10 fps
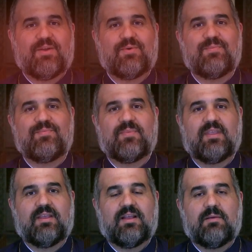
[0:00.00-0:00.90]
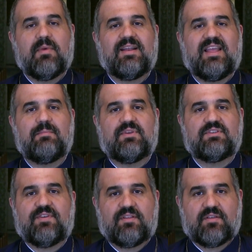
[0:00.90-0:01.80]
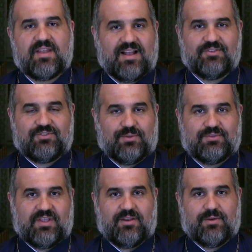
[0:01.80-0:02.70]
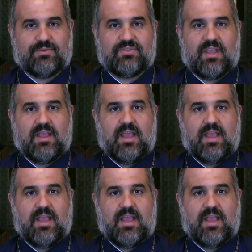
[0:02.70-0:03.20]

Hello, my name is Father Athanasios Heros,